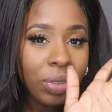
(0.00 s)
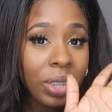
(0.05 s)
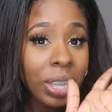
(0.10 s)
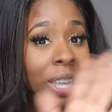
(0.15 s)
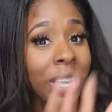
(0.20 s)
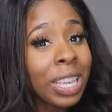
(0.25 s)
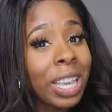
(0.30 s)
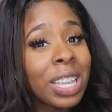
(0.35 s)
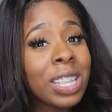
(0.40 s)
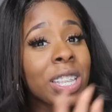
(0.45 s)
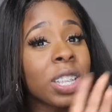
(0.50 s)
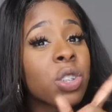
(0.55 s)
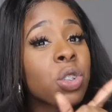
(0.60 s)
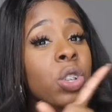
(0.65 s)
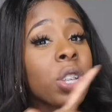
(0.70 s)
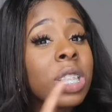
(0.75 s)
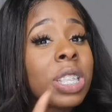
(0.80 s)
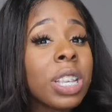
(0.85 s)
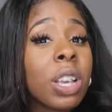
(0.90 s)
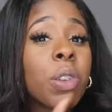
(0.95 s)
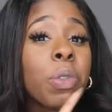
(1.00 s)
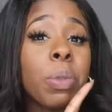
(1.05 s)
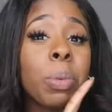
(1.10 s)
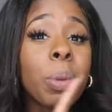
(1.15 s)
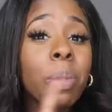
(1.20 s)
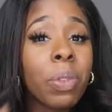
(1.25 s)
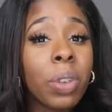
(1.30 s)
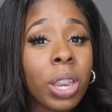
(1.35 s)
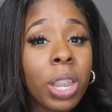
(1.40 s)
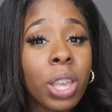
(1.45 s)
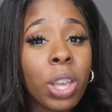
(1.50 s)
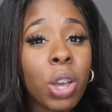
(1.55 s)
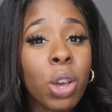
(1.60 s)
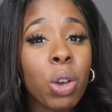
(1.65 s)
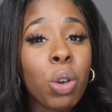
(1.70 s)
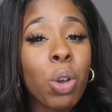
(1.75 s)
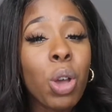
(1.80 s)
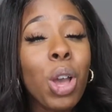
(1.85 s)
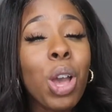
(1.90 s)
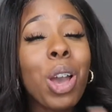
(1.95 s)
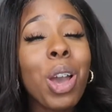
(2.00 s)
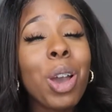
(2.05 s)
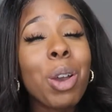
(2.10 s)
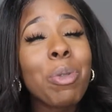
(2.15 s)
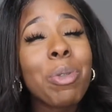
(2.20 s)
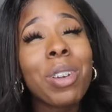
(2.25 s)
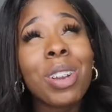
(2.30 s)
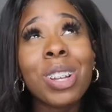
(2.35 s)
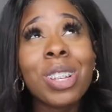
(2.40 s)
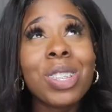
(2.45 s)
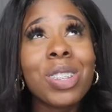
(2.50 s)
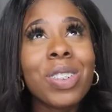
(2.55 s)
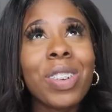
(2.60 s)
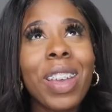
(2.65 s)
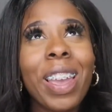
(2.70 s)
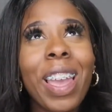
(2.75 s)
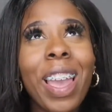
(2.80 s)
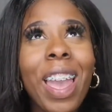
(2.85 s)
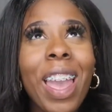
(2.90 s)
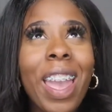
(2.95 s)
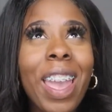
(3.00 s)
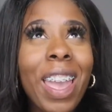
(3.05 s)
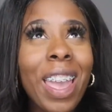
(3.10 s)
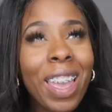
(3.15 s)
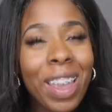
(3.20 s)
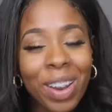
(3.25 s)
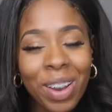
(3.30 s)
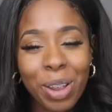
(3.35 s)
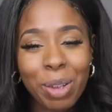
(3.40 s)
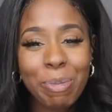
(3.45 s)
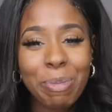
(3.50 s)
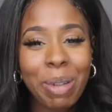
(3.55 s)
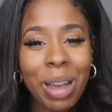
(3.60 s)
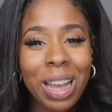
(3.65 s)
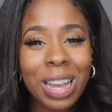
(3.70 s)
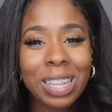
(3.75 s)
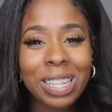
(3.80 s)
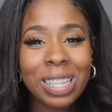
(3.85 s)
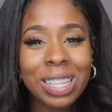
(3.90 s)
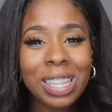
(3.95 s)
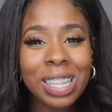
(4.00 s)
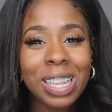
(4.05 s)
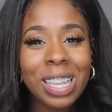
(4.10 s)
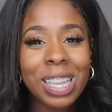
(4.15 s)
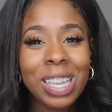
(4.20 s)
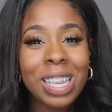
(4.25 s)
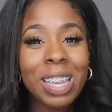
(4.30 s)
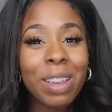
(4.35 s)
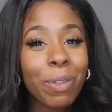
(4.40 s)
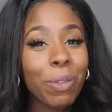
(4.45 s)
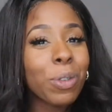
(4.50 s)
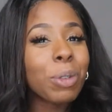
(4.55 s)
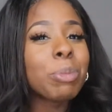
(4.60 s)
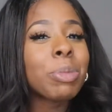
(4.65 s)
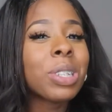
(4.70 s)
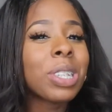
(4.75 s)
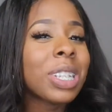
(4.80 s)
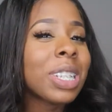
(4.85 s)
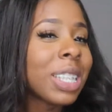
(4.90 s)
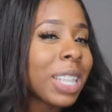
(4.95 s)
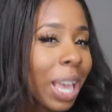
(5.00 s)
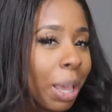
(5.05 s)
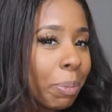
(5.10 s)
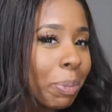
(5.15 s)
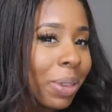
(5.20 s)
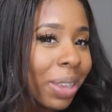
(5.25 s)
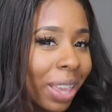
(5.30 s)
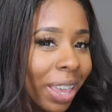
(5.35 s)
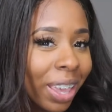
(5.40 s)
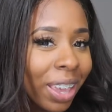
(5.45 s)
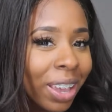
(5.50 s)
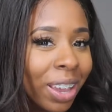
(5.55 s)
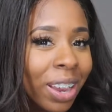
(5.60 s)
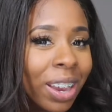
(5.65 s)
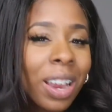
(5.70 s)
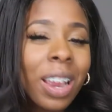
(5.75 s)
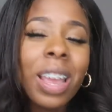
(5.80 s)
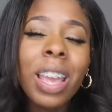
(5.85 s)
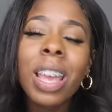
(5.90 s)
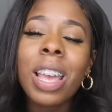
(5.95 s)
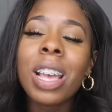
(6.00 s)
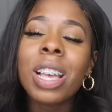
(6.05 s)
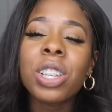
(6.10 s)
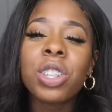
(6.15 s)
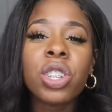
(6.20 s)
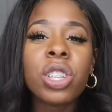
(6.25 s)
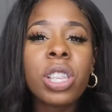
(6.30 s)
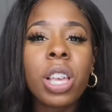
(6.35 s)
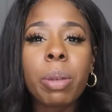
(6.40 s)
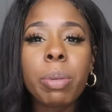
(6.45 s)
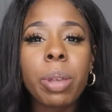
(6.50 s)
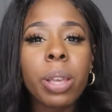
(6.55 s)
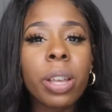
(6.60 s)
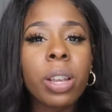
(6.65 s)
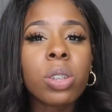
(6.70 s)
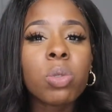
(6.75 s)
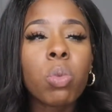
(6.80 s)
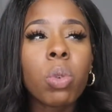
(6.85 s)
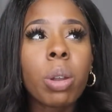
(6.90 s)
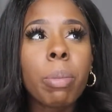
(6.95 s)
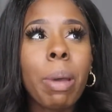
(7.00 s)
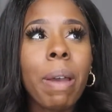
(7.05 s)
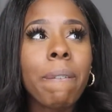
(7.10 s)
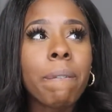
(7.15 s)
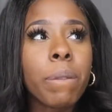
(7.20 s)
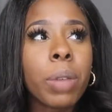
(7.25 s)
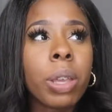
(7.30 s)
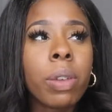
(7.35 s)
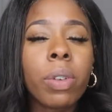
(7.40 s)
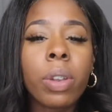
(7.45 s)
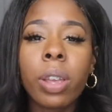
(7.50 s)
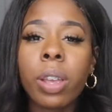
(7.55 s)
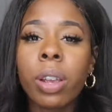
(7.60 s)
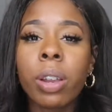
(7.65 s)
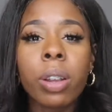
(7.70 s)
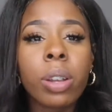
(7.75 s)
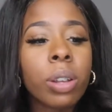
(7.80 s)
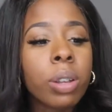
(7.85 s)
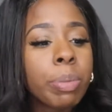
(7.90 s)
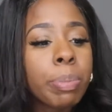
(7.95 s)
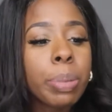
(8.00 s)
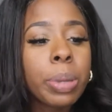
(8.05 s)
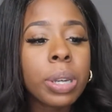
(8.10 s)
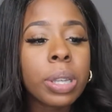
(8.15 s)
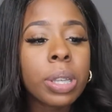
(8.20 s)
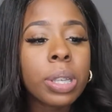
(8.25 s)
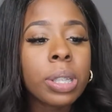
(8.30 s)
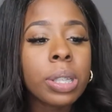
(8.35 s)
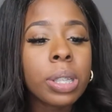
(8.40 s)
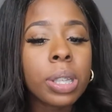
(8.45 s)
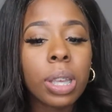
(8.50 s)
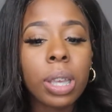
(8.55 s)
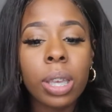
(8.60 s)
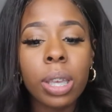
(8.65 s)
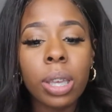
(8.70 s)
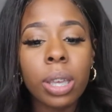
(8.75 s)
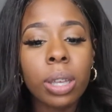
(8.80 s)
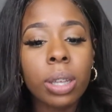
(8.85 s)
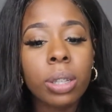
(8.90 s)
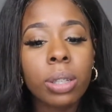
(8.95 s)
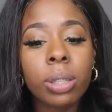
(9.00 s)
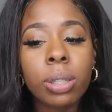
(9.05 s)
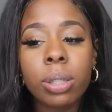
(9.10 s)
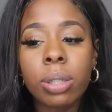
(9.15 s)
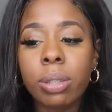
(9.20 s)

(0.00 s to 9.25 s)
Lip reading: yes, as you can tell from the video, we're doing a hair unboxing from She's Happy Hair. She's Happy Hair is one of my favorite hair companies, and